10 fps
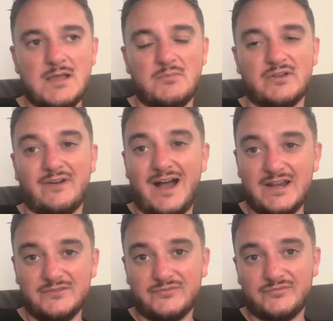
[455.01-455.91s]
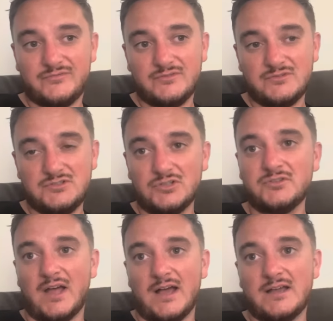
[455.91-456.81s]
But if I had have done
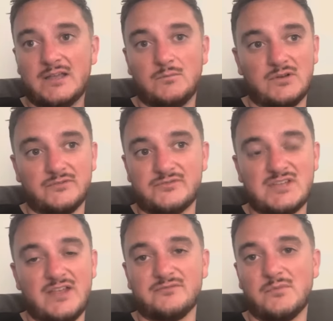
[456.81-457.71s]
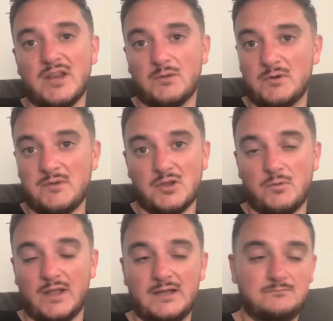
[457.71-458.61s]
that, it would have saved money and it would have been
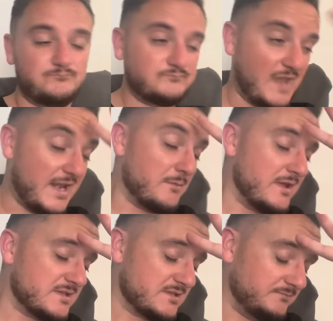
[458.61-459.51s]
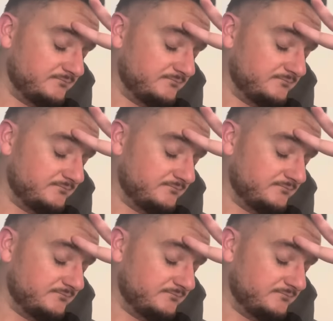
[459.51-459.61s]
quicker. Anyways,